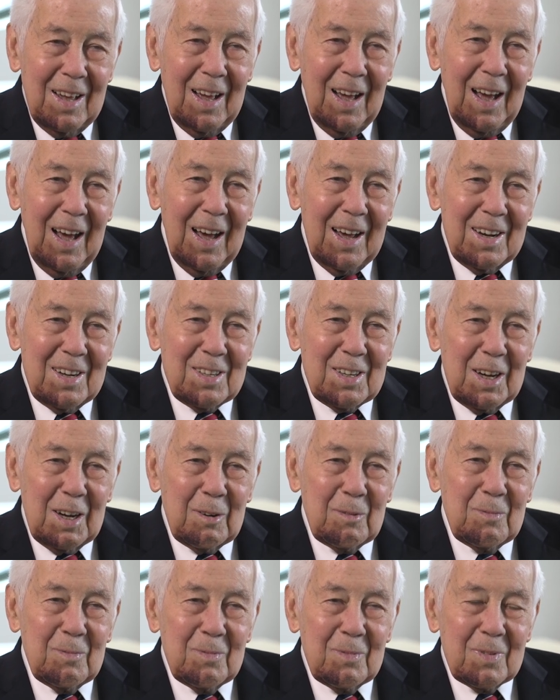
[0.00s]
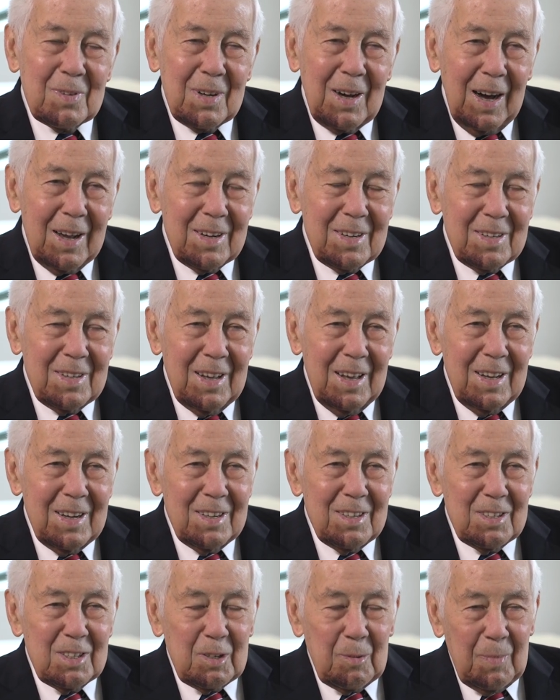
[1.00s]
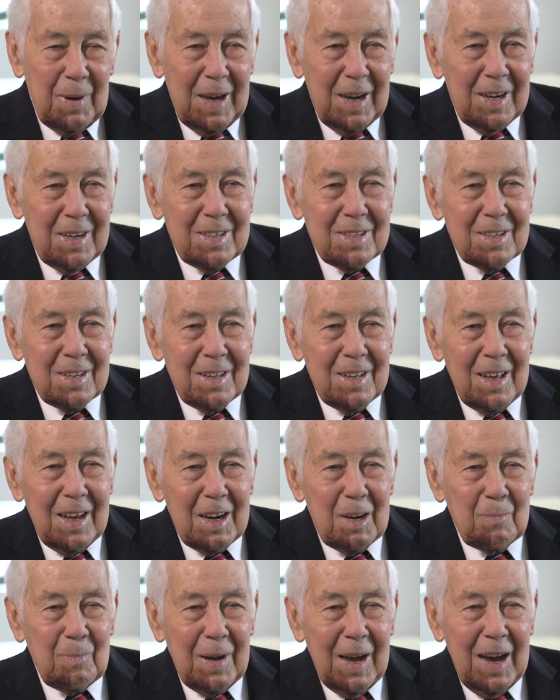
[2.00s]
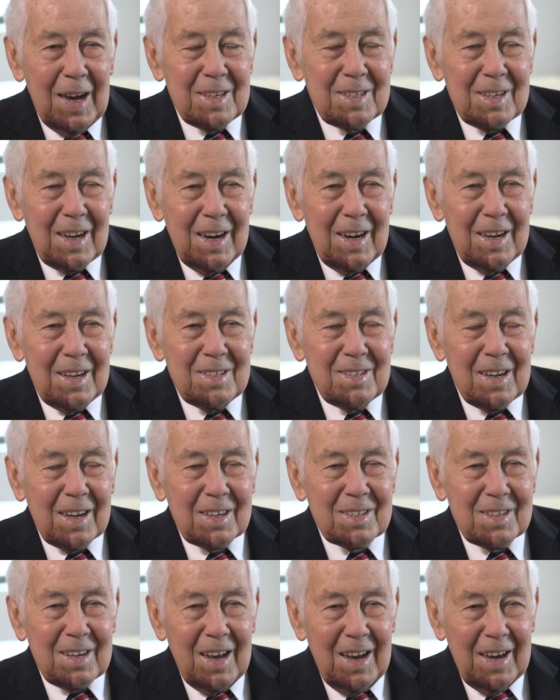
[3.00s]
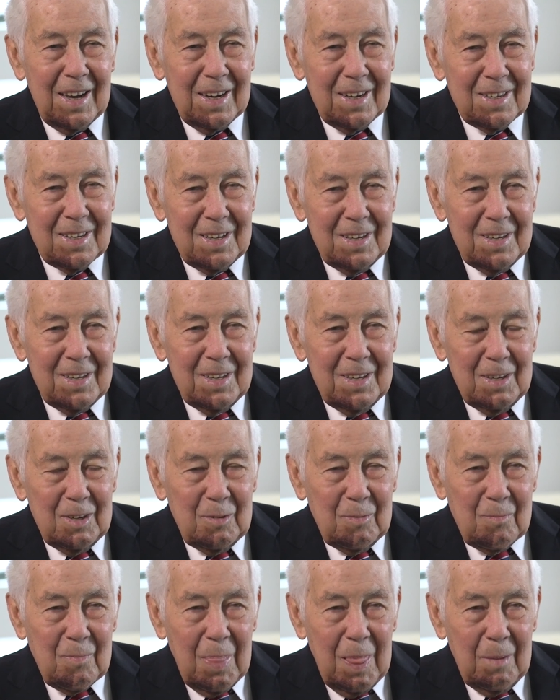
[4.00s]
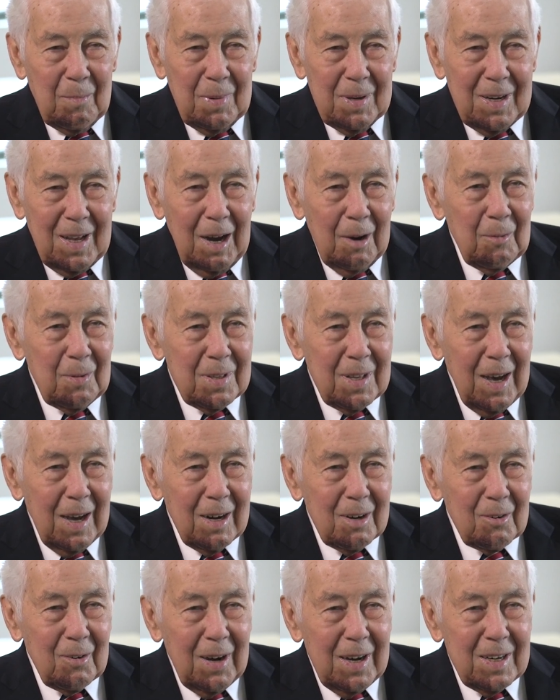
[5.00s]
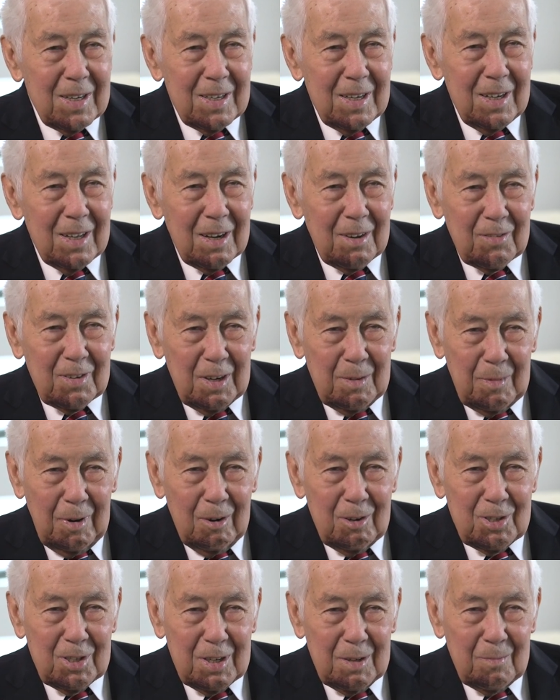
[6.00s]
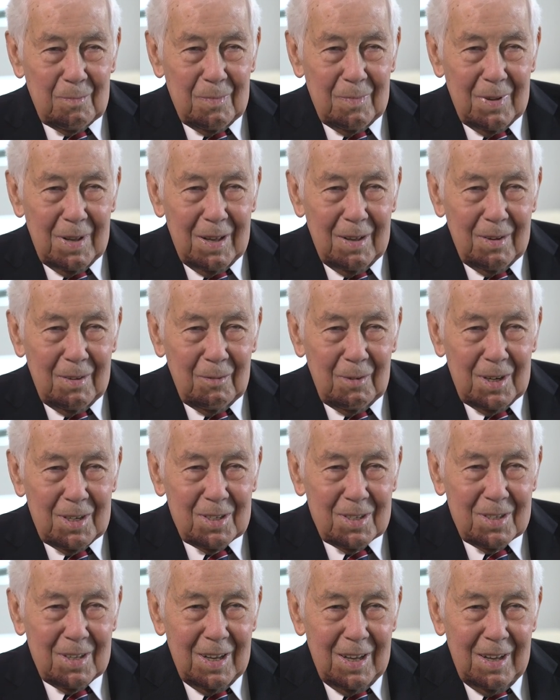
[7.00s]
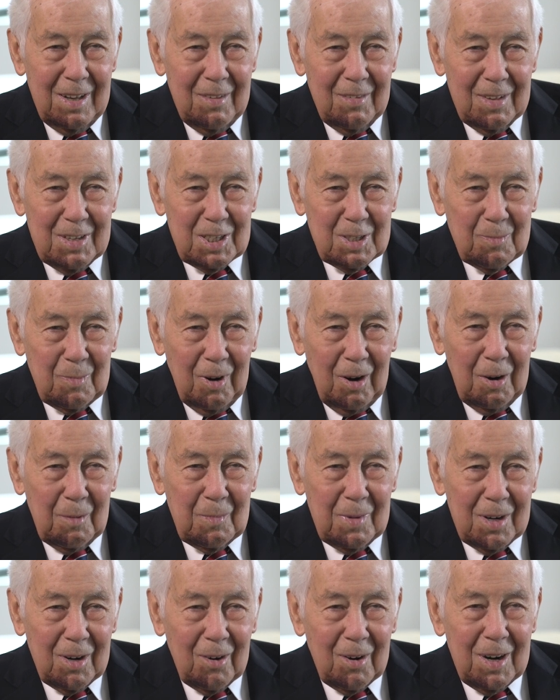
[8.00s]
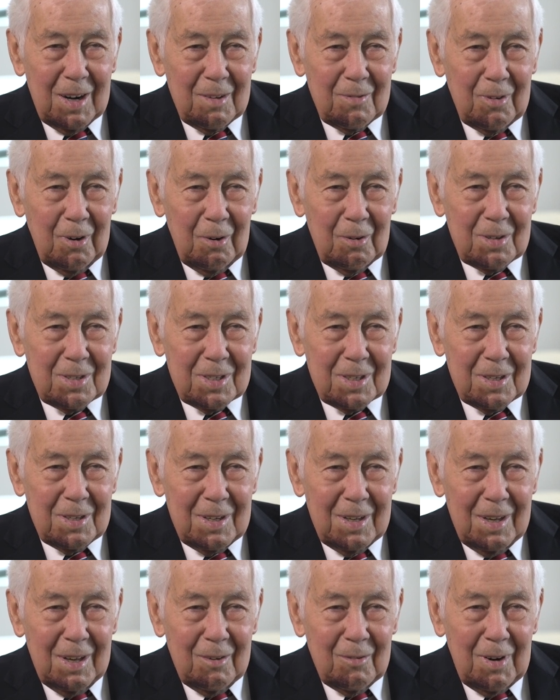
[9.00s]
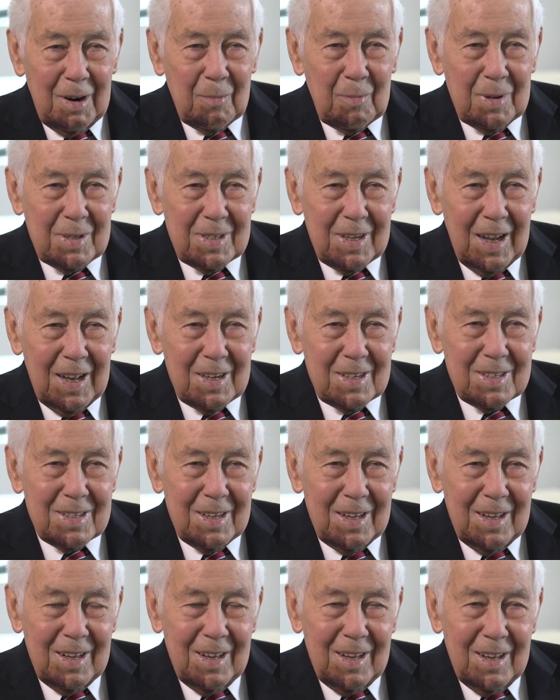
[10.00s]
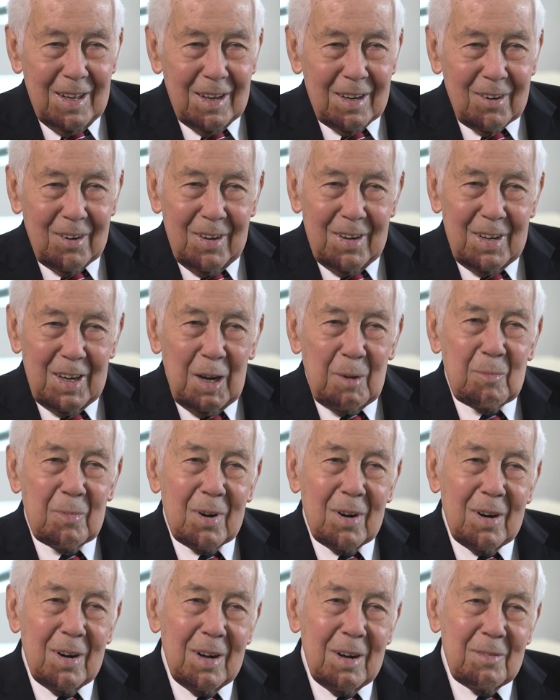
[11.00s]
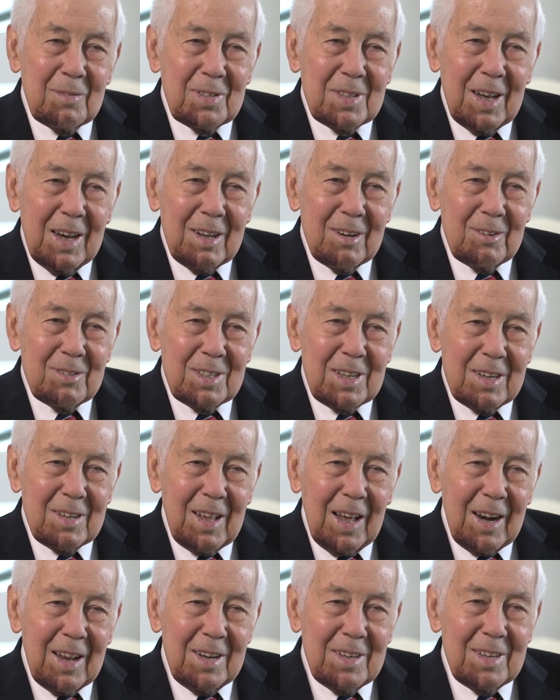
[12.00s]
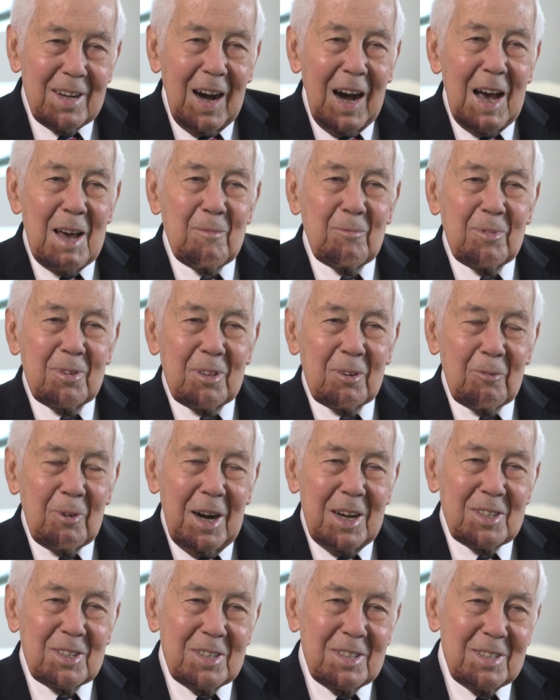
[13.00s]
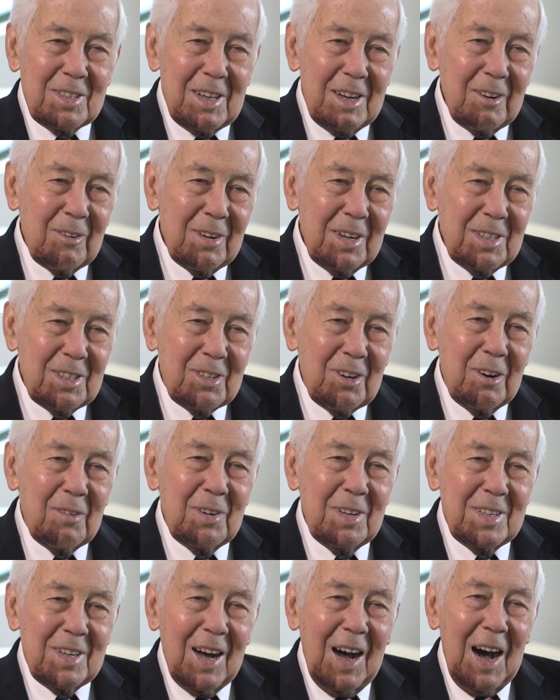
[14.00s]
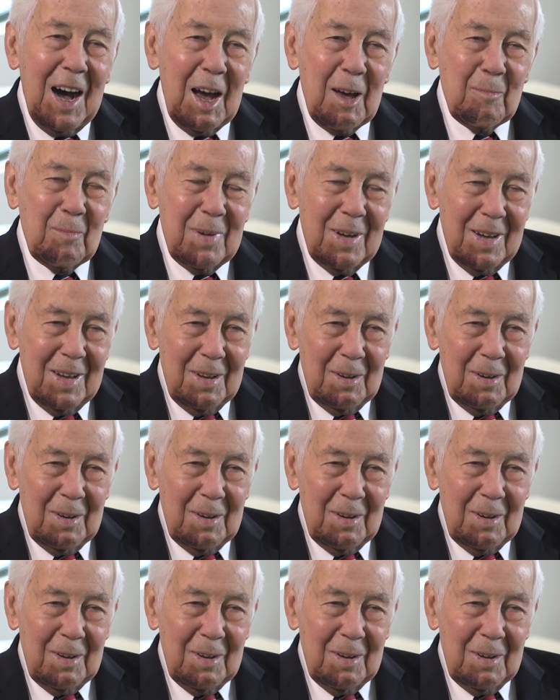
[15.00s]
and got into debate, and it passed 86-8. But now without a great deal of commotion, which the small minority votes represents, a good number of senators said, "Not a dime for the Russians. They don't deserve a dime."